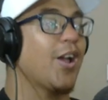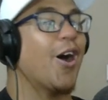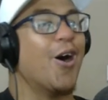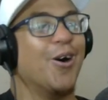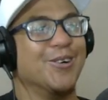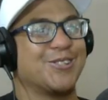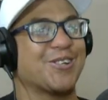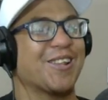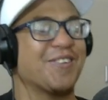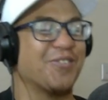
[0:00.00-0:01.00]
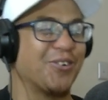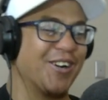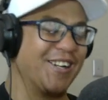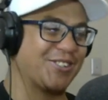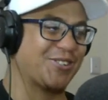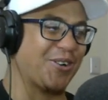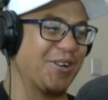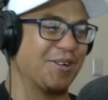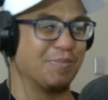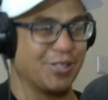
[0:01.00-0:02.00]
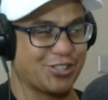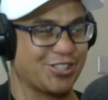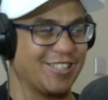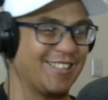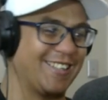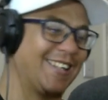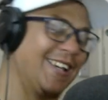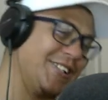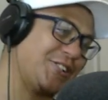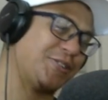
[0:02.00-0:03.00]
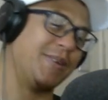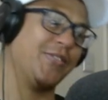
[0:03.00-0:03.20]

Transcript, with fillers: Oh, so they've already started missioning. Yes, man,